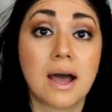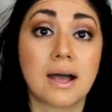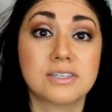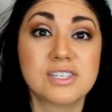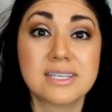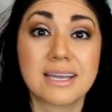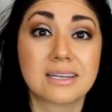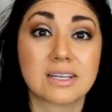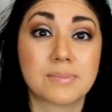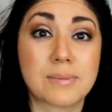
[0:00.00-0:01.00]
uh, just to get
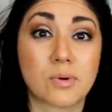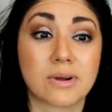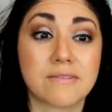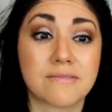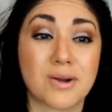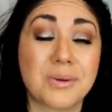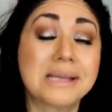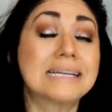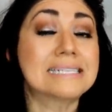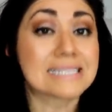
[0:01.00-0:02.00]
a little bit more info.
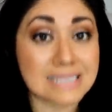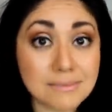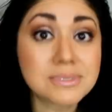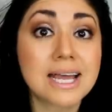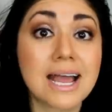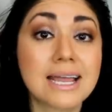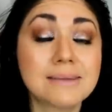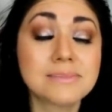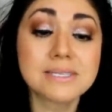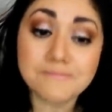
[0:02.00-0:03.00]

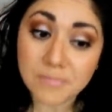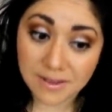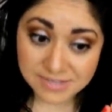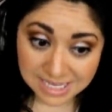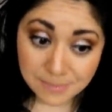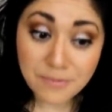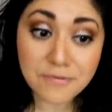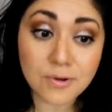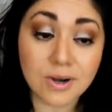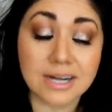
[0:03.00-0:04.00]
Sometimes I've said it
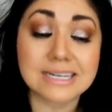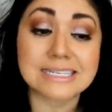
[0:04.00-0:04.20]
before,